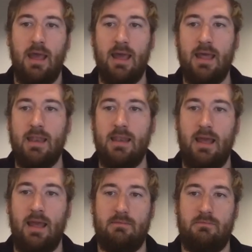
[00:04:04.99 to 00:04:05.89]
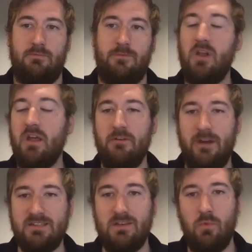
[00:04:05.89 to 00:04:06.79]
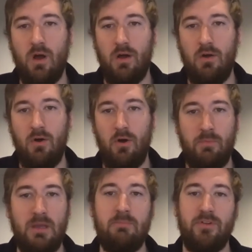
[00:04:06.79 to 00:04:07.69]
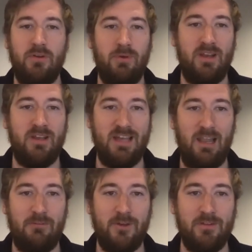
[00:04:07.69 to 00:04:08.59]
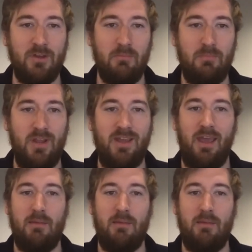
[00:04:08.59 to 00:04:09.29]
And funnily enough, I did what all people do when they sell their first company.